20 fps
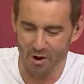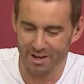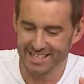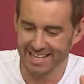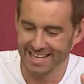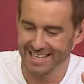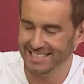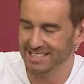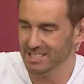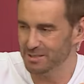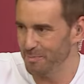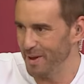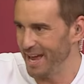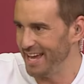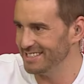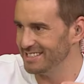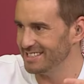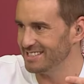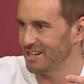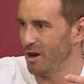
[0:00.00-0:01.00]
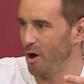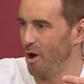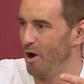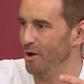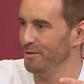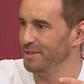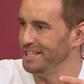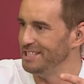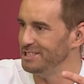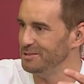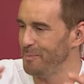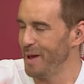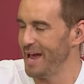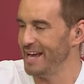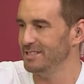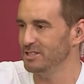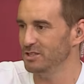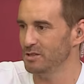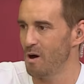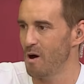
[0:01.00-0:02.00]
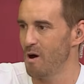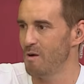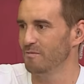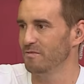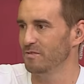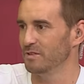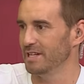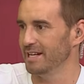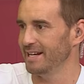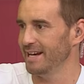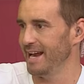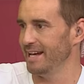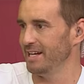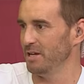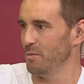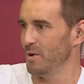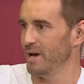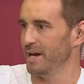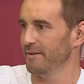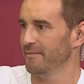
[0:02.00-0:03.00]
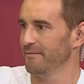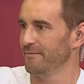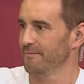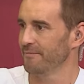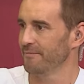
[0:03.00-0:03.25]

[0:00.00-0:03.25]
got kids, pets, are these paints harmful in any way?